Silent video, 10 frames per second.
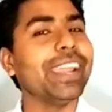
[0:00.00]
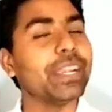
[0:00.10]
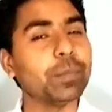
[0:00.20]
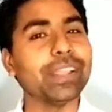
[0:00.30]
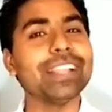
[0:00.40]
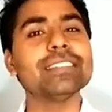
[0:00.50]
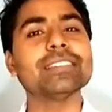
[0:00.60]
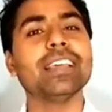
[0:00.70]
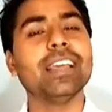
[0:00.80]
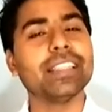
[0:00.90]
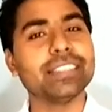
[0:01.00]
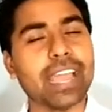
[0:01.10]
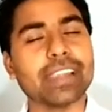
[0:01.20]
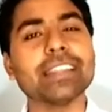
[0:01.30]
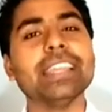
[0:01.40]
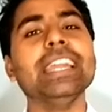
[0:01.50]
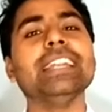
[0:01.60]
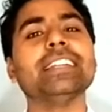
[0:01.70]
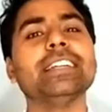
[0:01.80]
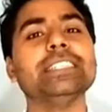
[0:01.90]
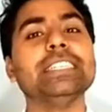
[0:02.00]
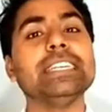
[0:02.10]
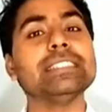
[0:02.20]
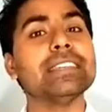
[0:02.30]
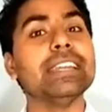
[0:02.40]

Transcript: It means that heat energy is